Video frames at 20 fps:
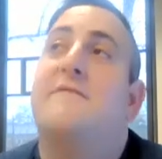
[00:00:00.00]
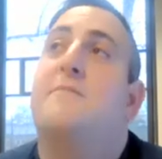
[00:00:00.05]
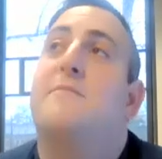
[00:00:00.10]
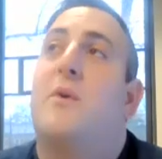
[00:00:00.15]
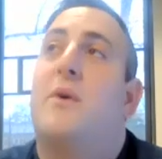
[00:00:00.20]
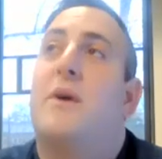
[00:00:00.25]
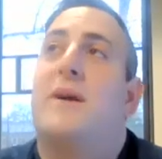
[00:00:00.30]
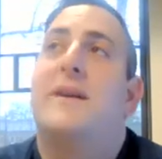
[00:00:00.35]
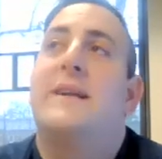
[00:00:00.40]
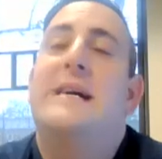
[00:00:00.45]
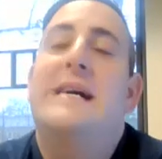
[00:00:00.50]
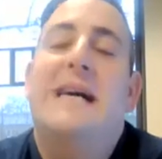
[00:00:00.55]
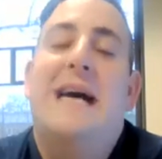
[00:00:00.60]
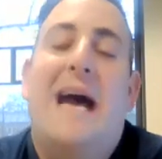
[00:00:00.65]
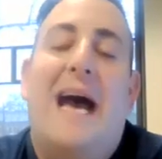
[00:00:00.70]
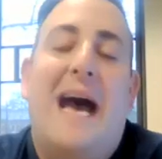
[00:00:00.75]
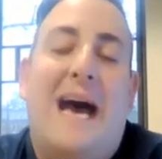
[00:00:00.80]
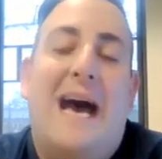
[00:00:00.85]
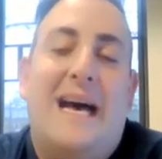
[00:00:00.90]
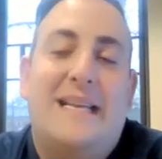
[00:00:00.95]
board
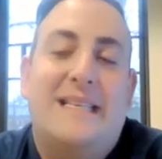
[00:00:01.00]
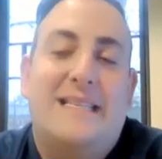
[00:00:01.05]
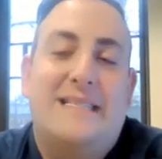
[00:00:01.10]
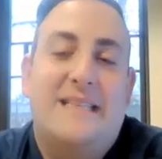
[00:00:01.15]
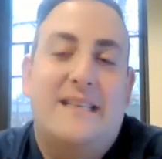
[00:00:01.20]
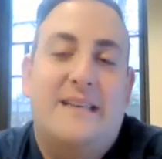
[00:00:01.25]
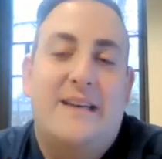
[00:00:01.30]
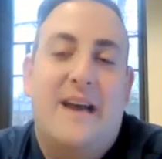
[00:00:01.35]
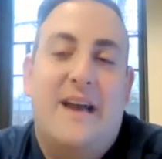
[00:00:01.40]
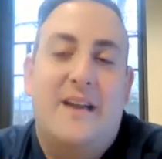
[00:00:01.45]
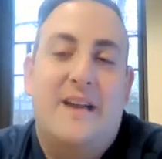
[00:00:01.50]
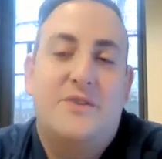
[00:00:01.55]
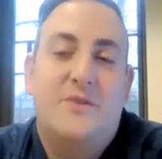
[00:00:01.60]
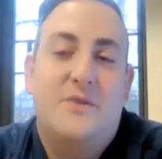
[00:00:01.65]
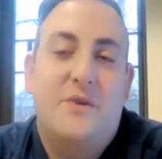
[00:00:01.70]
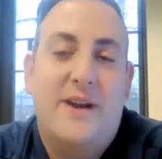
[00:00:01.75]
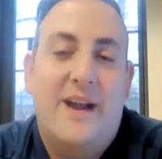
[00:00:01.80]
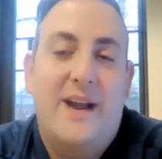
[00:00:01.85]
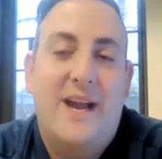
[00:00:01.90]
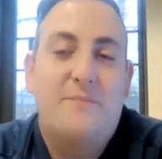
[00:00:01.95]
as a
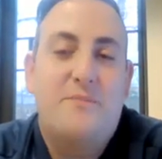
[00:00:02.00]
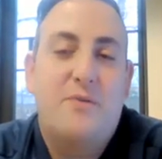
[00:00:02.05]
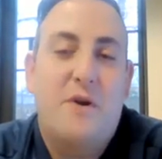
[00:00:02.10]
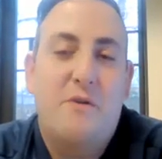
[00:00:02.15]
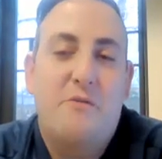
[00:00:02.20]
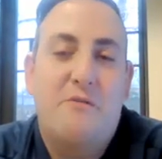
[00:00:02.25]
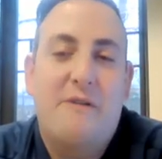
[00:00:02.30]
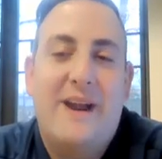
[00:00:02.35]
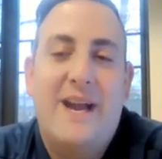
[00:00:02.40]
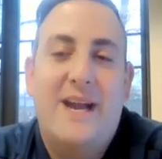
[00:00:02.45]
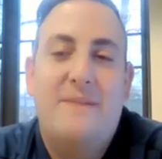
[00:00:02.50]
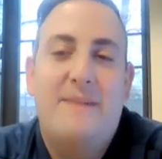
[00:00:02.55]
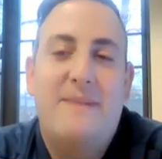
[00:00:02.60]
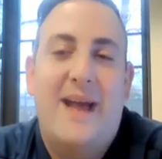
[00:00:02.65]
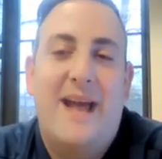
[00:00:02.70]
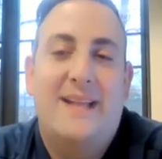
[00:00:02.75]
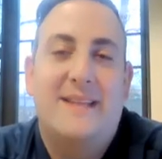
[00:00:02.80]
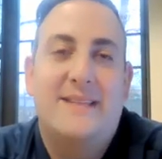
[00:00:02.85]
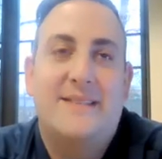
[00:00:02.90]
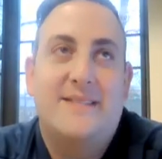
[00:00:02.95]
tour guide program.
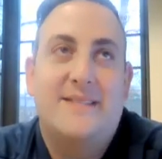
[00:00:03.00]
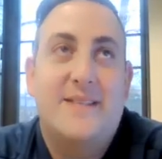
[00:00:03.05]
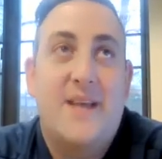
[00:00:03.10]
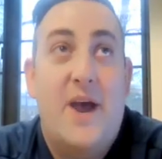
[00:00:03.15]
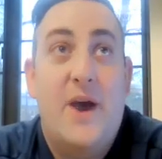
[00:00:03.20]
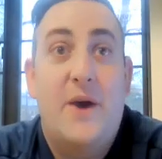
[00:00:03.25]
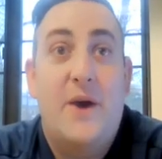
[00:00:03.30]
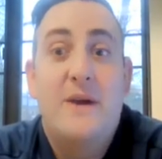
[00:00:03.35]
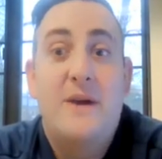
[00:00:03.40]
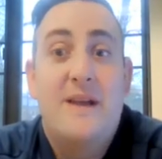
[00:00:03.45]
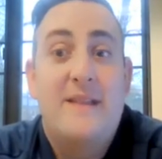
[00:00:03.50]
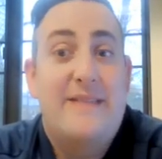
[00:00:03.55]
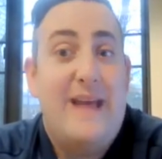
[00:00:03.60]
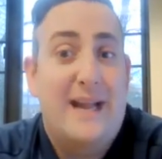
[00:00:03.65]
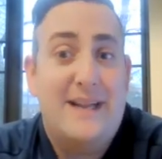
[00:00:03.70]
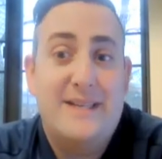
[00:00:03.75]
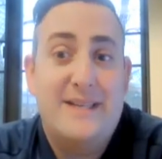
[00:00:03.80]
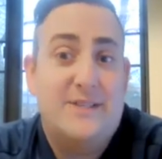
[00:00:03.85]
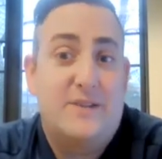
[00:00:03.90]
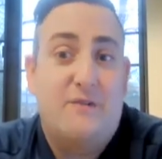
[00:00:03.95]
And so
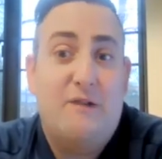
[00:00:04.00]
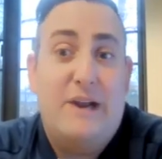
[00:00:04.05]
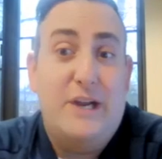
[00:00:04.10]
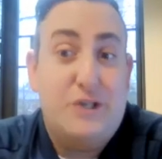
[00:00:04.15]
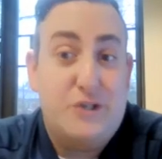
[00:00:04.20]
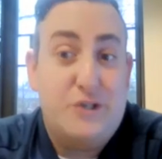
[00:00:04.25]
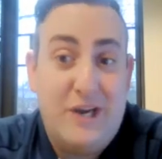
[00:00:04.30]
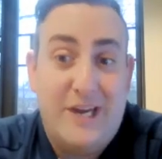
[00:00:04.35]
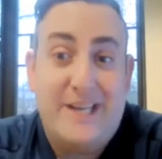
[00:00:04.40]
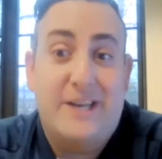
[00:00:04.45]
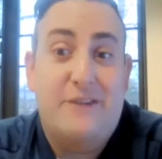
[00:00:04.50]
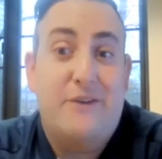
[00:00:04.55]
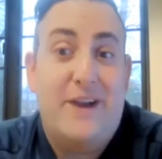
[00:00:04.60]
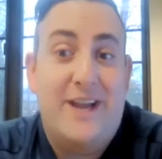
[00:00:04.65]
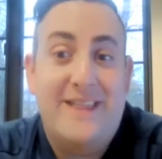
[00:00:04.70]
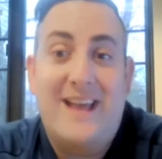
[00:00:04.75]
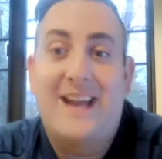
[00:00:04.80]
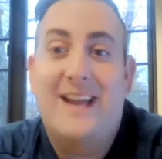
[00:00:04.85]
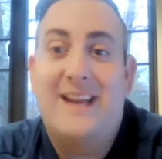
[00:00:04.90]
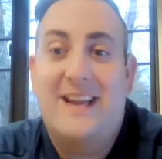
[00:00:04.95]
that is great training,
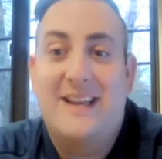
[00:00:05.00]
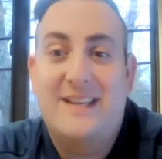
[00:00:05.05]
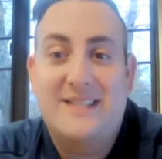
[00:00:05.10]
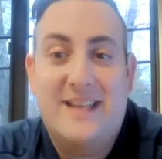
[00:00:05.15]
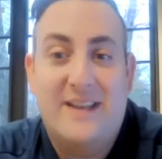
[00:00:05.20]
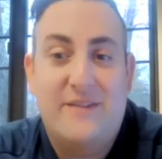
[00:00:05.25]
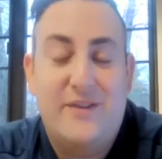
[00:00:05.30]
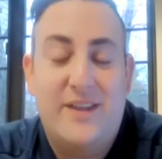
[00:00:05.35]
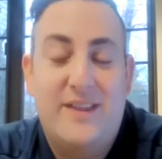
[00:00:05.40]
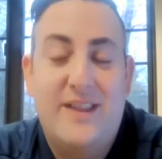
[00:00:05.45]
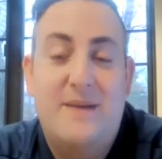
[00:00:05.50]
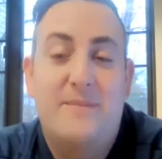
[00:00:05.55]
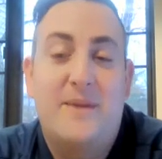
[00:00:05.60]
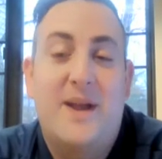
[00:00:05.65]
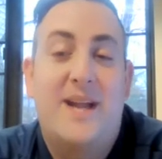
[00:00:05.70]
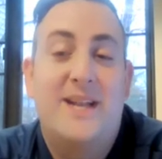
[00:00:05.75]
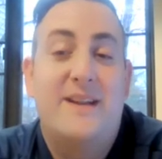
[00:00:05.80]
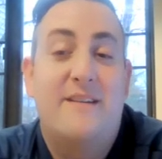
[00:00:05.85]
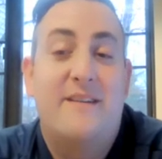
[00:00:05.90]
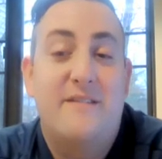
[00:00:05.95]
right? That is giving them
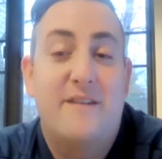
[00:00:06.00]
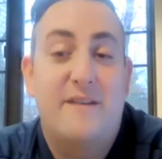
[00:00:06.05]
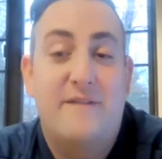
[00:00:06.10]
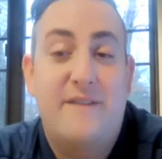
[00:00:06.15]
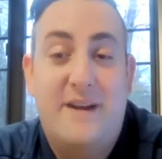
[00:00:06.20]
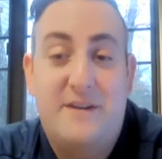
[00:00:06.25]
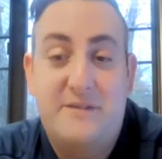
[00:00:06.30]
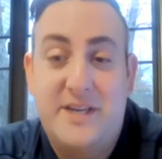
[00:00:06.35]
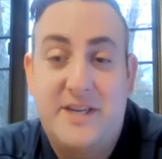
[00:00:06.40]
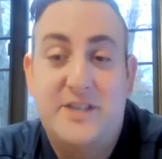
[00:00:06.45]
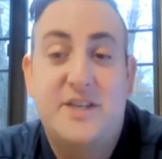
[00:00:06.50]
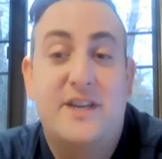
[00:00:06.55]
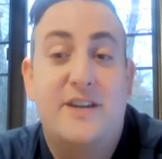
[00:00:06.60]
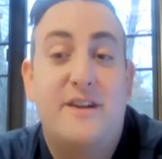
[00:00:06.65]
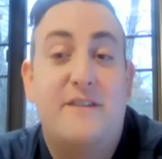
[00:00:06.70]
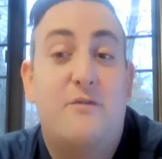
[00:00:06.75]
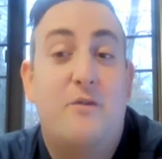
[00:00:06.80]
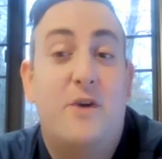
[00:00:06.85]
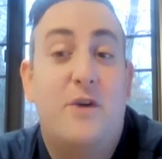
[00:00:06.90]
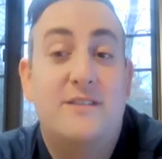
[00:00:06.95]
kind of the foundation
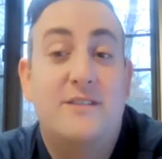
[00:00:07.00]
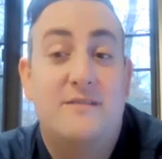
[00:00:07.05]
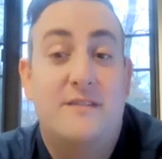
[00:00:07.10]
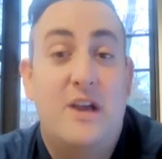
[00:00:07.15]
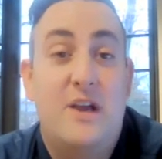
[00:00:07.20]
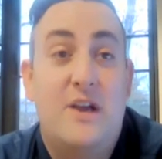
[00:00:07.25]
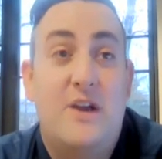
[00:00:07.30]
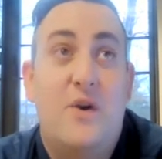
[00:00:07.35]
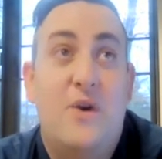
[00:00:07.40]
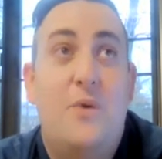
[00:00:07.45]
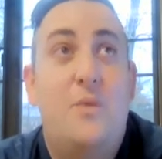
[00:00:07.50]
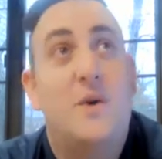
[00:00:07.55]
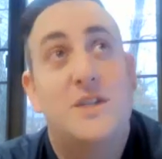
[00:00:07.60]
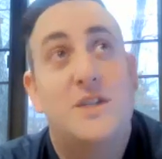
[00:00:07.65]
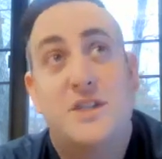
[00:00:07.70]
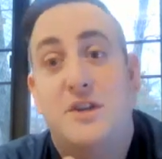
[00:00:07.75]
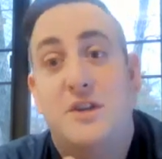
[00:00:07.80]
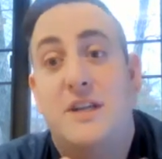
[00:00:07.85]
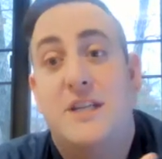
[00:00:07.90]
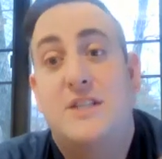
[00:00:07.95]
of what
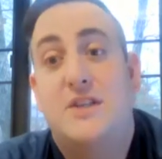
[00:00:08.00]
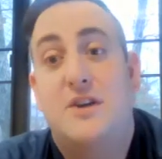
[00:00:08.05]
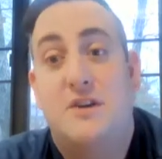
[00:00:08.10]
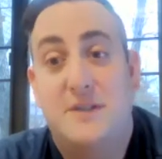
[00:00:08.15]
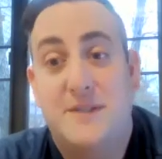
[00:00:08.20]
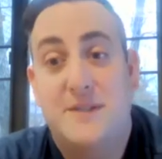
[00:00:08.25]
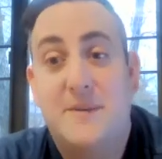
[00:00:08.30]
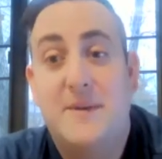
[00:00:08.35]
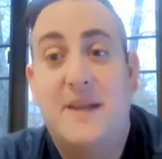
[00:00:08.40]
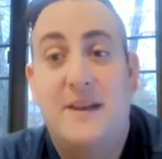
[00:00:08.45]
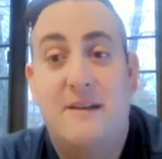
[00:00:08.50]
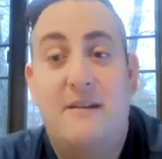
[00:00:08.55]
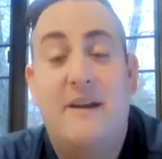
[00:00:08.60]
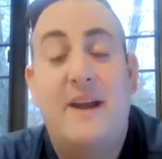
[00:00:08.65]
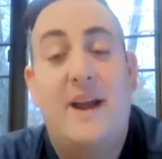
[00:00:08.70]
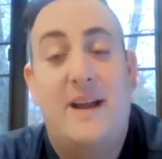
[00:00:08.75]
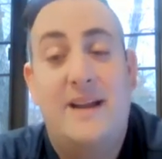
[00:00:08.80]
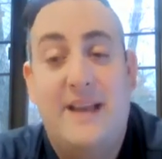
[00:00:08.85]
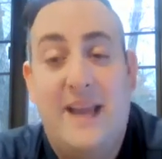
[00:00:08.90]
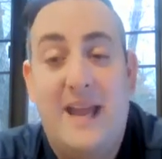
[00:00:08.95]
students are also
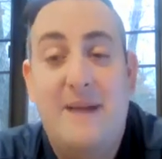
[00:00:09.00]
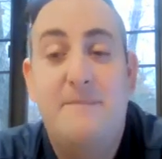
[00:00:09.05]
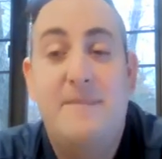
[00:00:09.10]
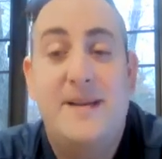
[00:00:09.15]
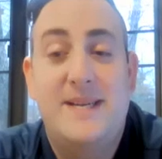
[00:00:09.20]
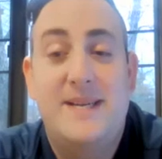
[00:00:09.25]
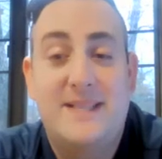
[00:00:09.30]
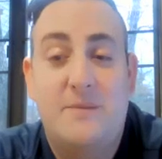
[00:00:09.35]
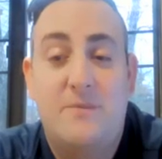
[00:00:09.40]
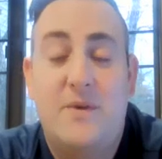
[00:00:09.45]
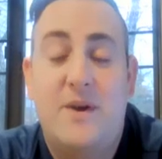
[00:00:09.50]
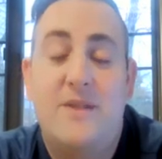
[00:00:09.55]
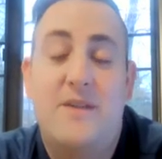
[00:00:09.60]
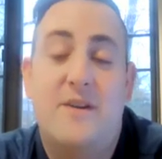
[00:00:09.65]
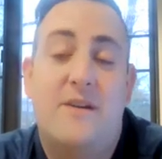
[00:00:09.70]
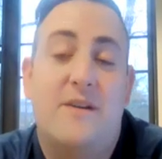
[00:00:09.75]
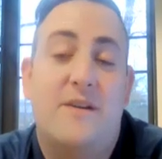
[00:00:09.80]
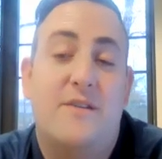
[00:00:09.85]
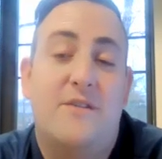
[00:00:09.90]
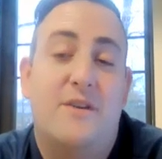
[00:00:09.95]
hearing on campus and what
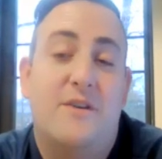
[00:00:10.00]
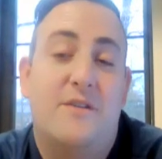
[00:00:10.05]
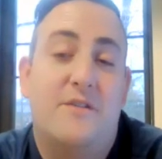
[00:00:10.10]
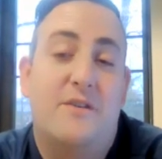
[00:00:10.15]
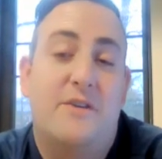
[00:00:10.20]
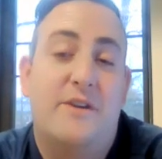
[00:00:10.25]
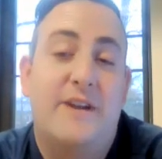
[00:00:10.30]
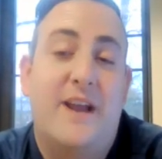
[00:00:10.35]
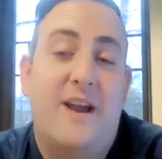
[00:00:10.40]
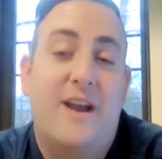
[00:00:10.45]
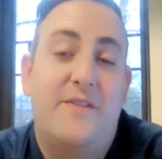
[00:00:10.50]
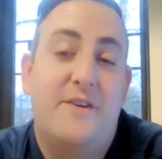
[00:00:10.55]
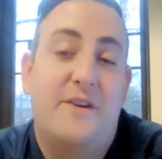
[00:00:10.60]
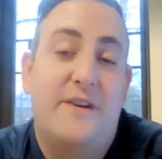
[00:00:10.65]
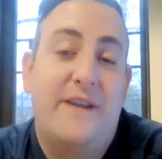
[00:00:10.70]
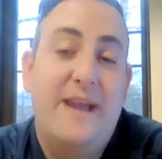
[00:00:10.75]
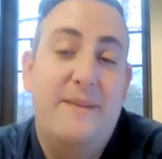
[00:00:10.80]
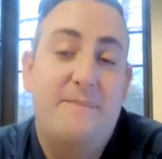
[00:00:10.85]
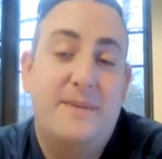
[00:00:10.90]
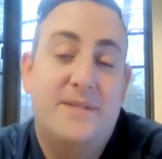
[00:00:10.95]
they're learning on their
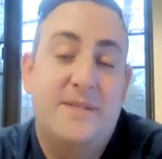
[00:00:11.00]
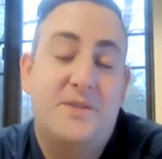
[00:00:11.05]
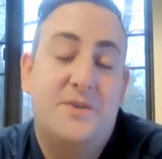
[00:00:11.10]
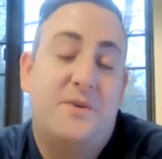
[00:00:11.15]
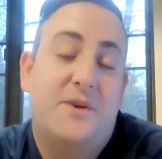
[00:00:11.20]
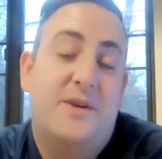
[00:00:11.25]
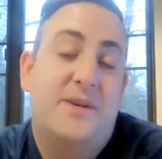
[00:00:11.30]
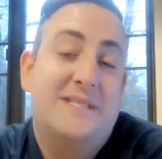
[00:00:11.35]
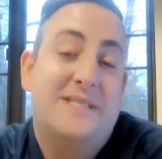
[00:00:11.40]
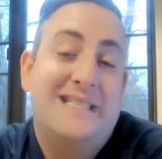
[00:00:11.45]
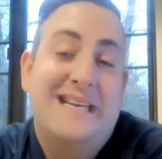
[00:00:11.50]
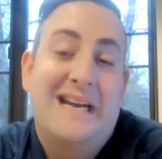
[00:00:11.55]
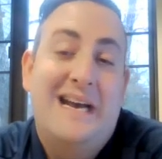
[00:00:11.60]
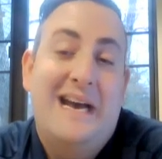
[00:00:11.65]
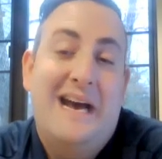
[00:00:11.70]
campus tours.